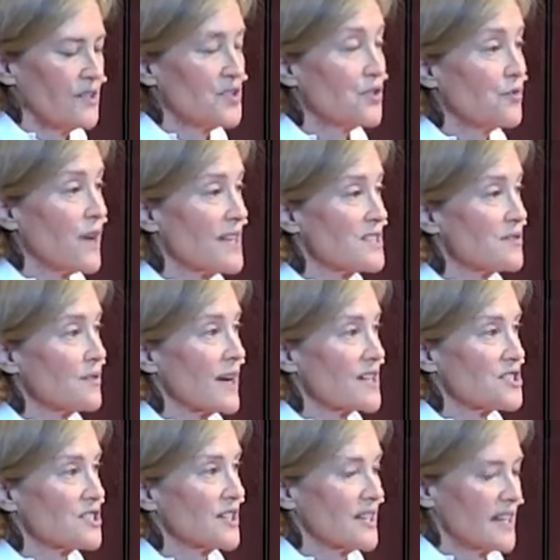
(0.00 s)
to
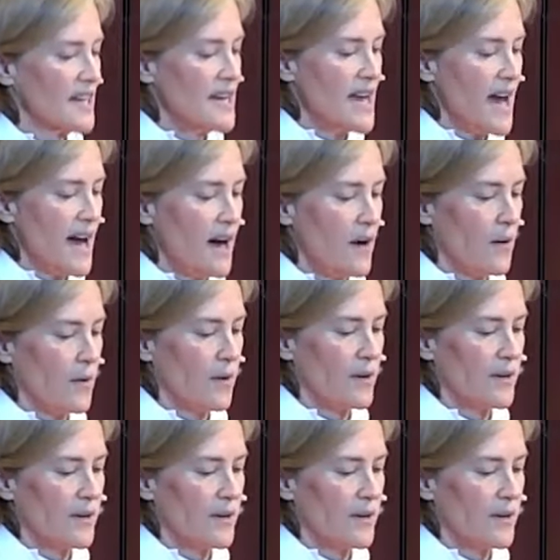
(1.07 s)
resurrection now,